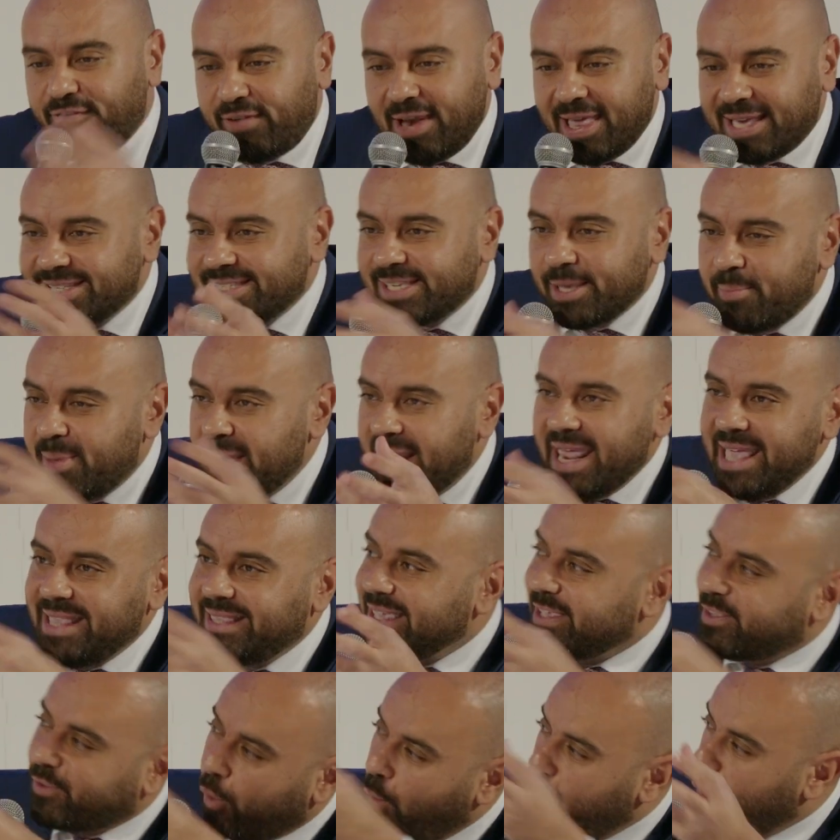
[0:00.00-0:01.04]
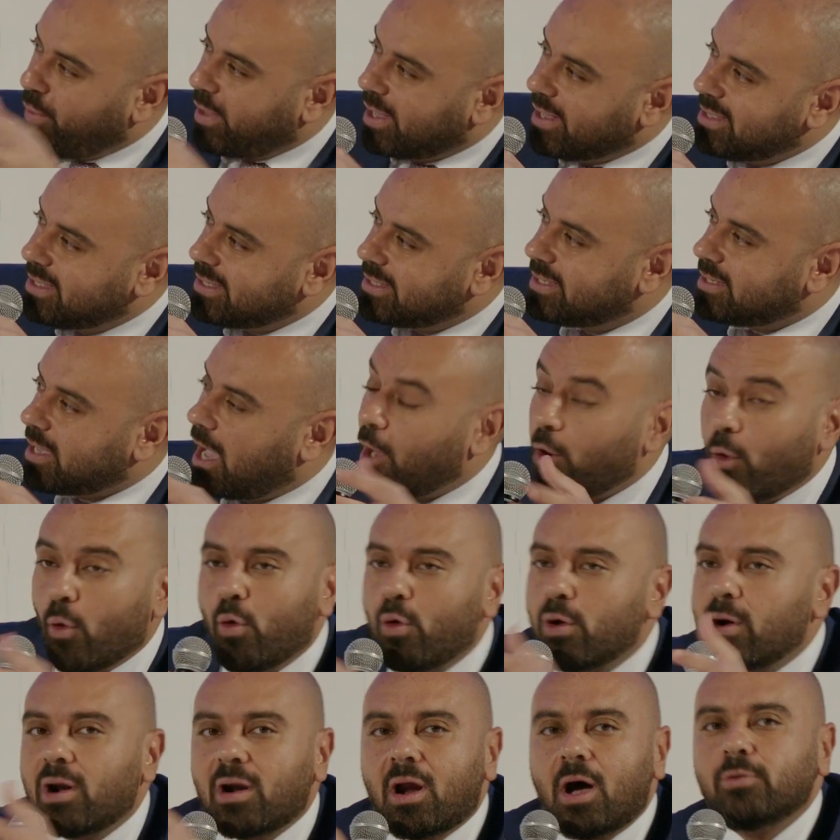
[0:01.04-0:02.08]
flexibility tokens are
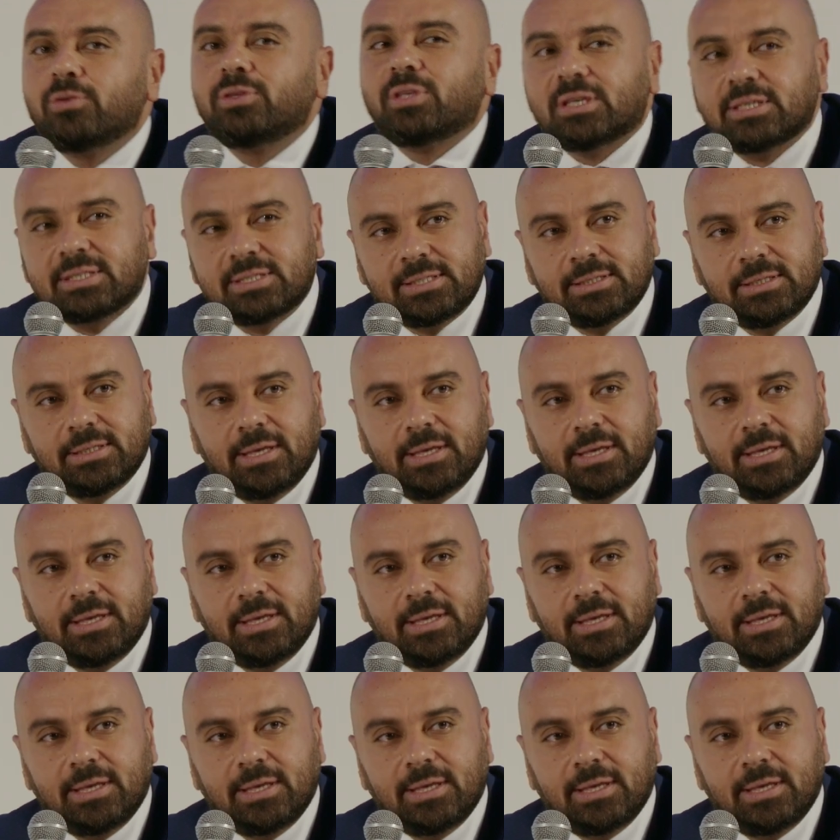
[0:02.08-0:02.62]
all around us.